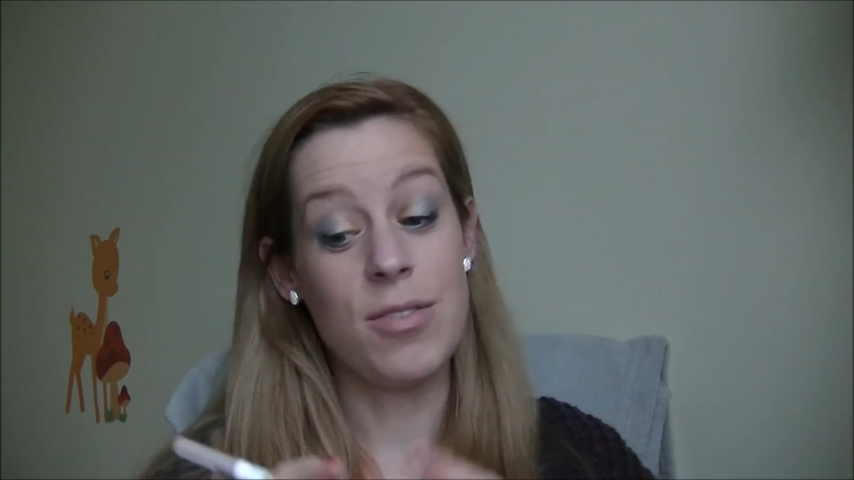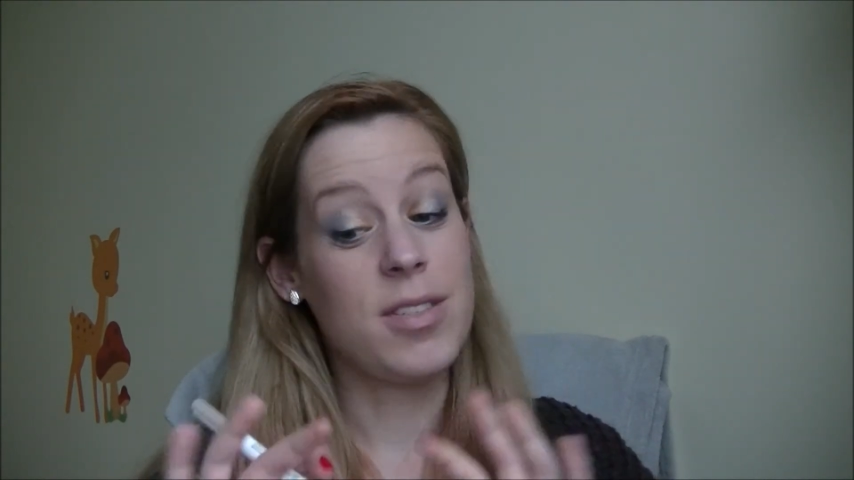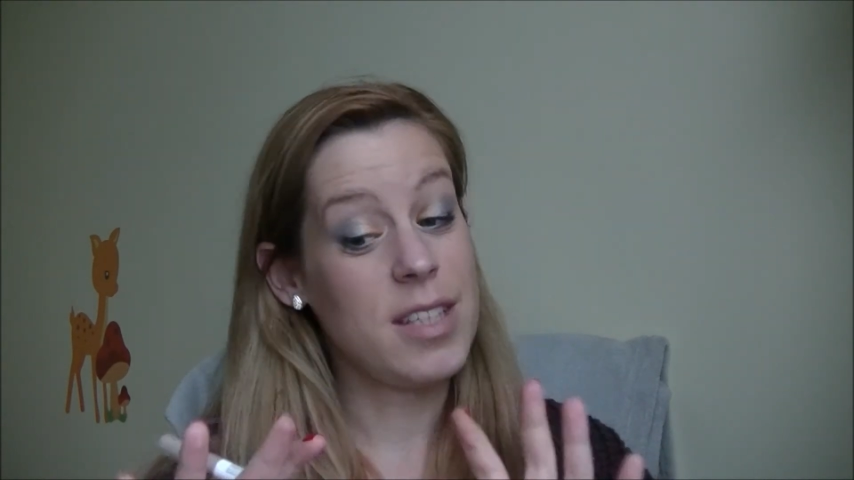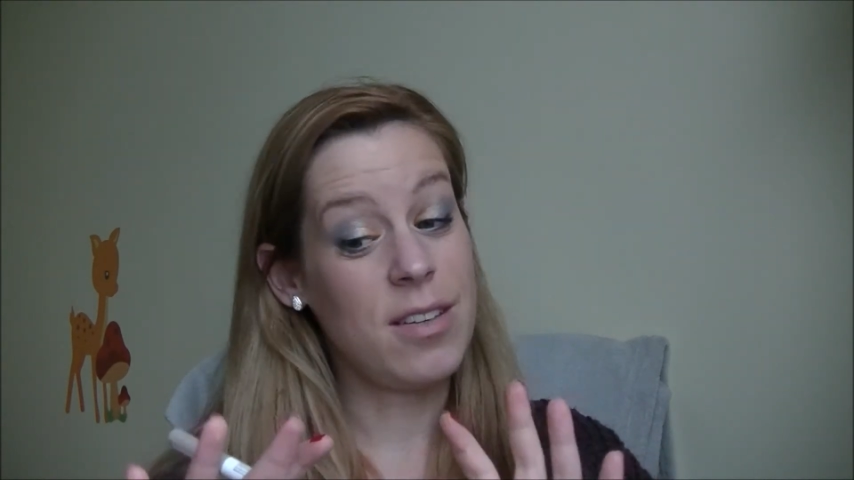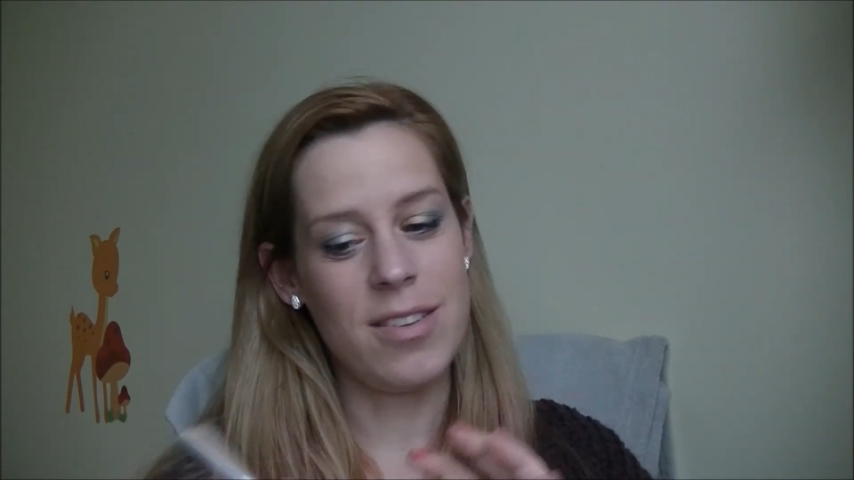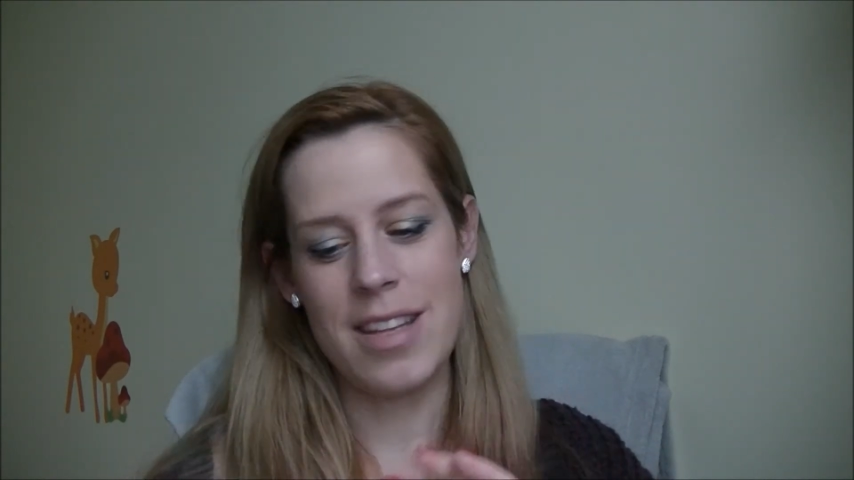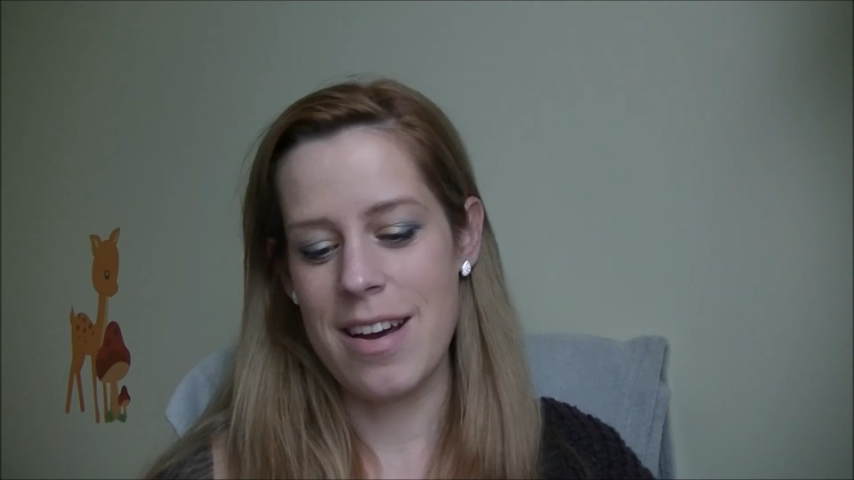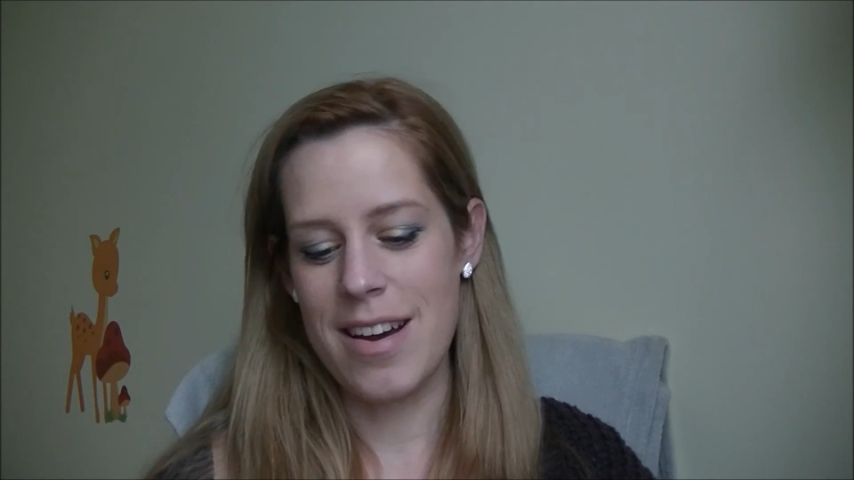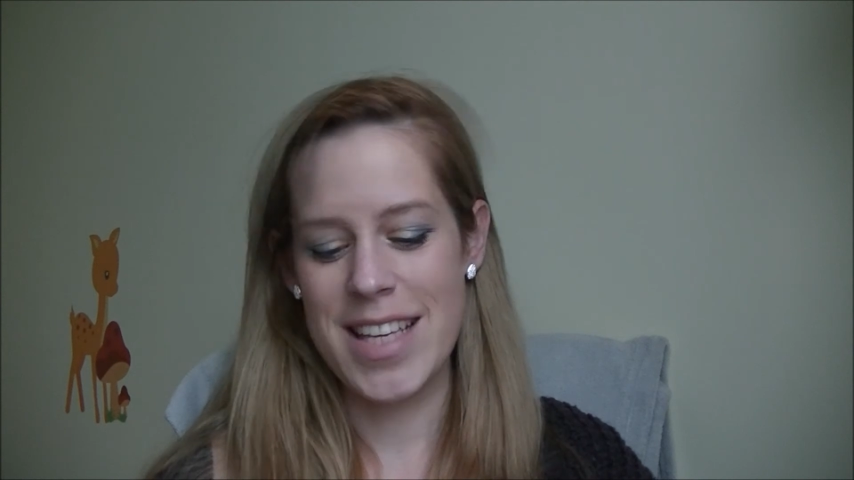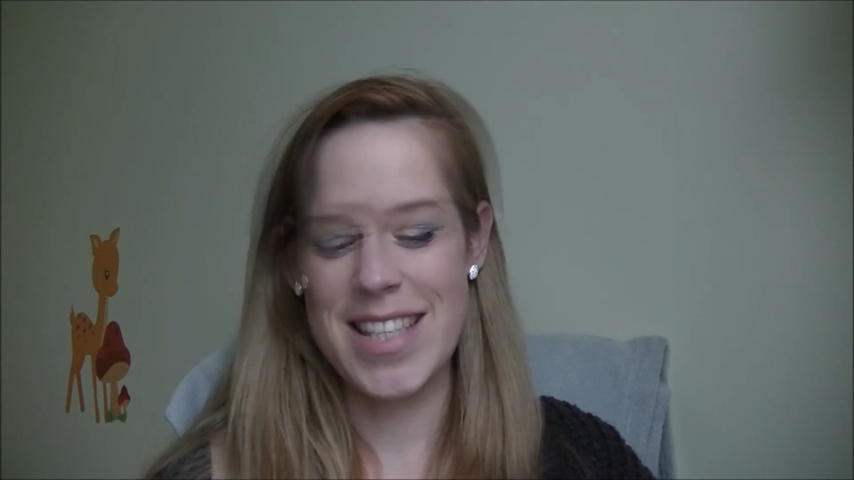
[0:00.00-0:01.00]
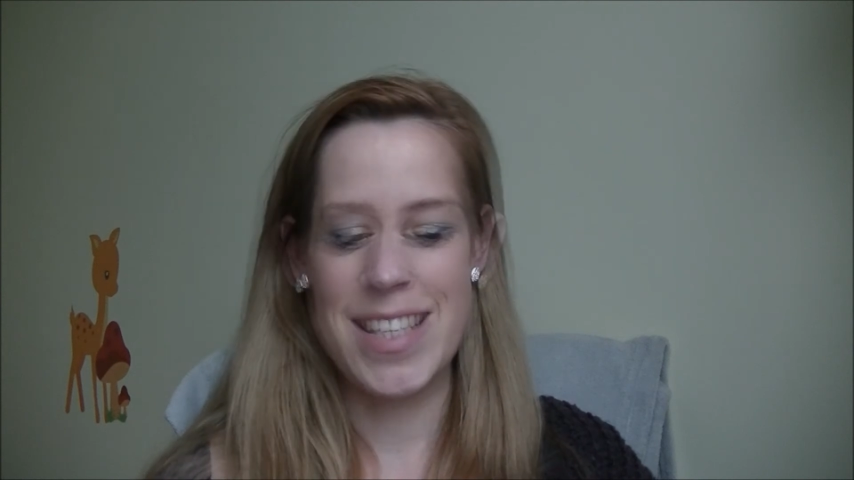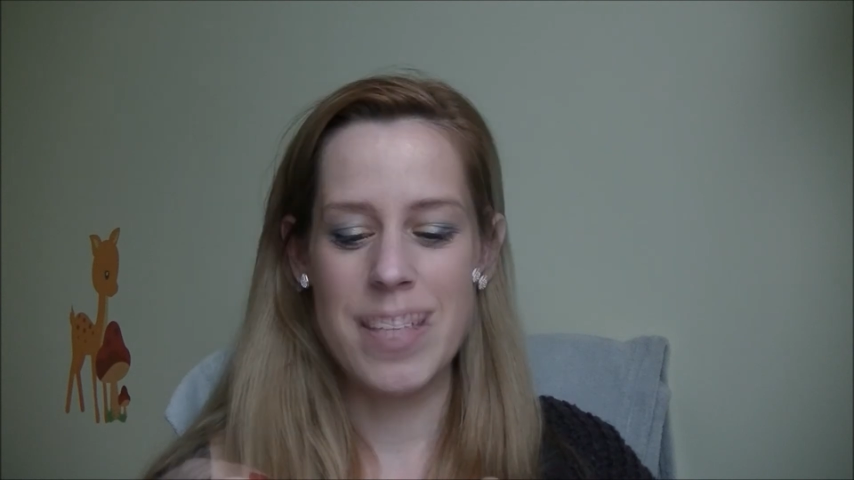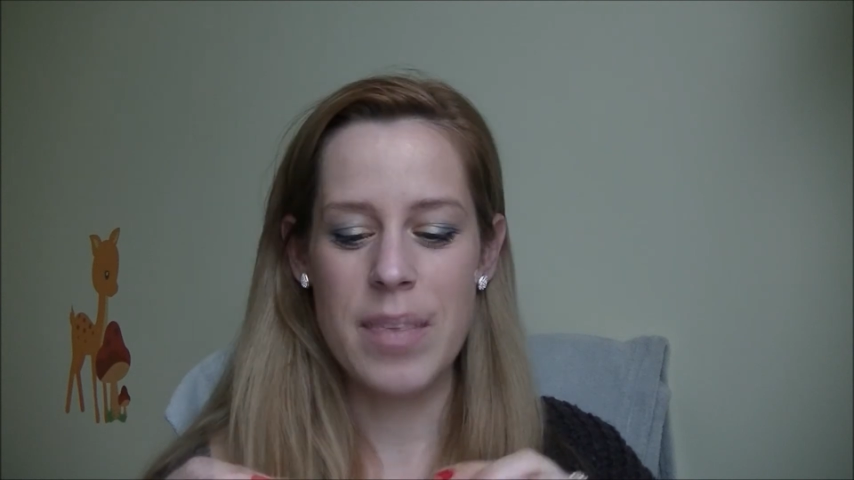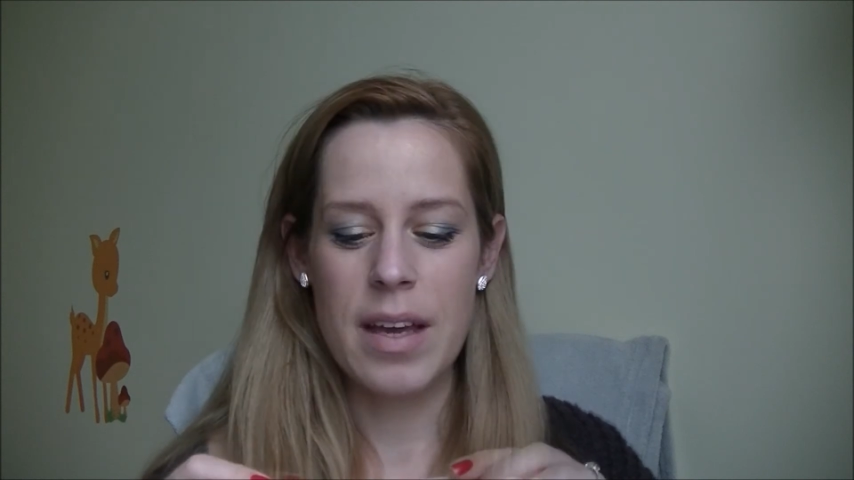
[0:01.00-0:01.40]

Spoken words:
still on the eyes.